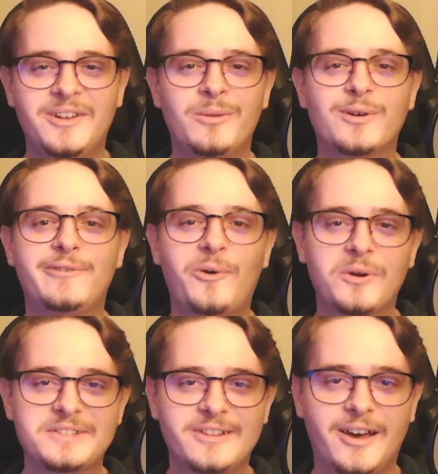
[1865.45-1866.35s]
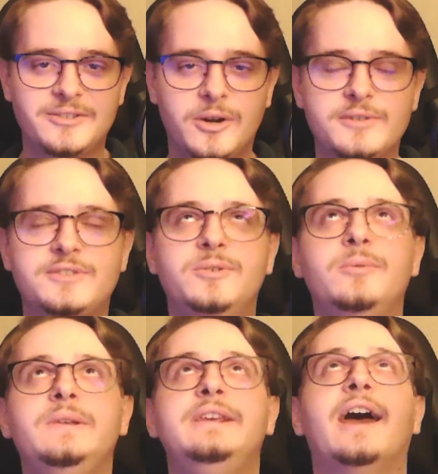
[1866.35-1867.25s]
number 4 slot goes
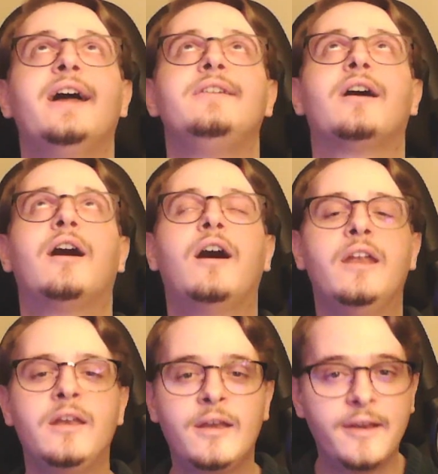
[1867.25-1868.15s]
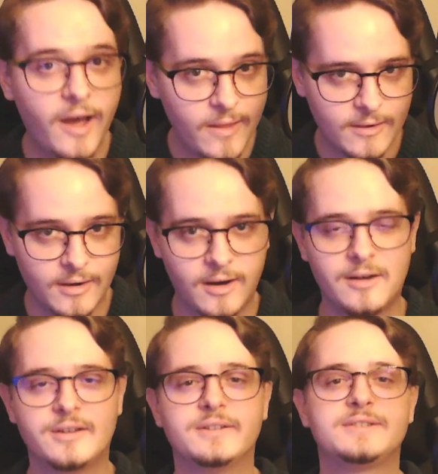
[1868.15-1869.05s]
to yet another
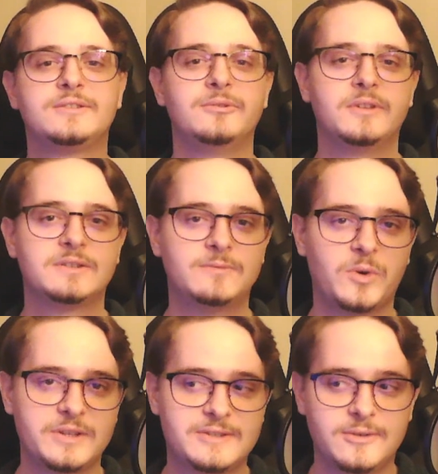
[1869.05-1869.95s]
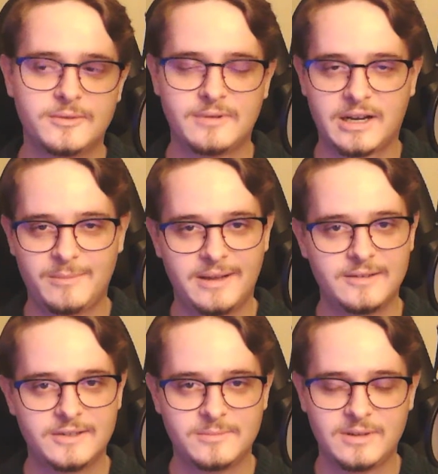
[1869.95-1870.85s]
artist who this voice student
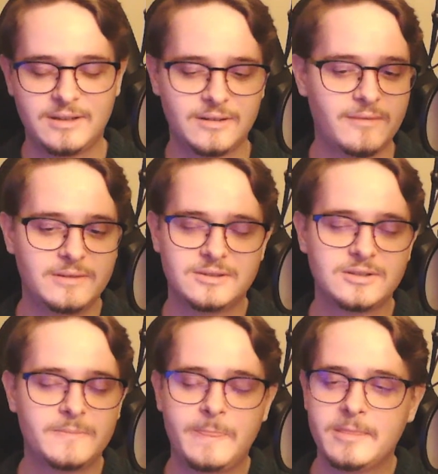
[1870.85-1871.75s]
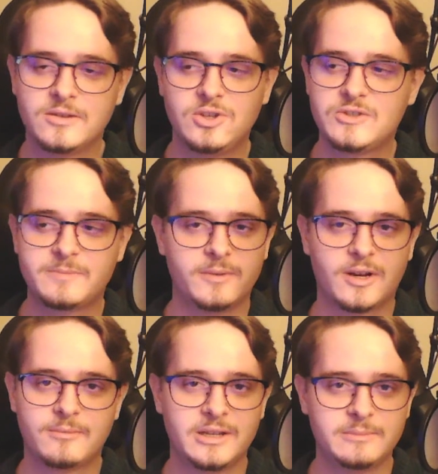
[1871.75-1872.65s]
recommended to me. I mean, she'd just been
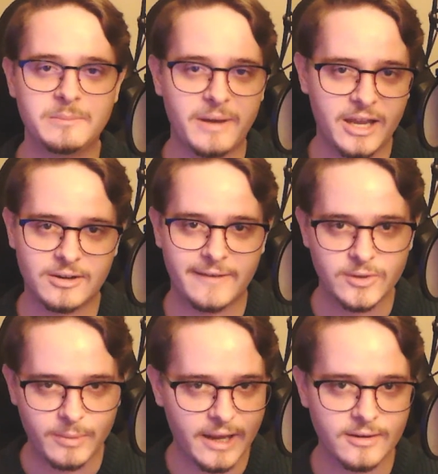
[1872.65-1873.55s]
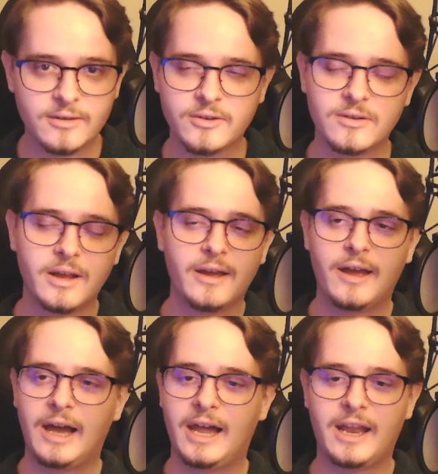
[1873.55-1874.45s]
recommending me banger after banger, dude.
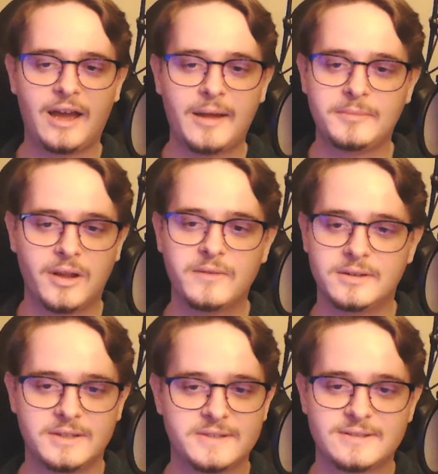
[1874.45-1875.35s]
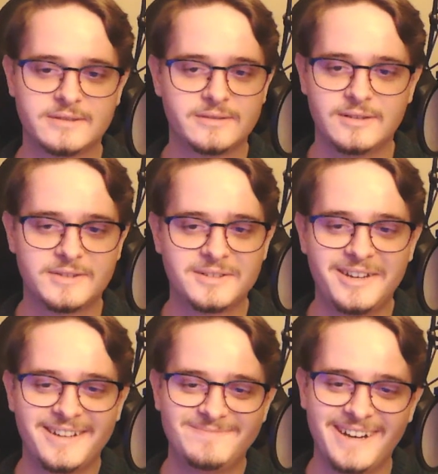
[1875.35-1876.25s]
I'm loving this.
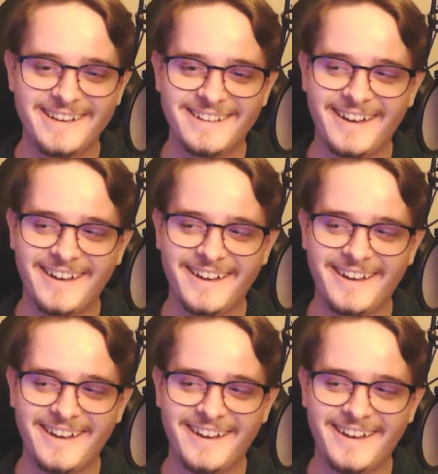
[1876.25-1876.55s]
But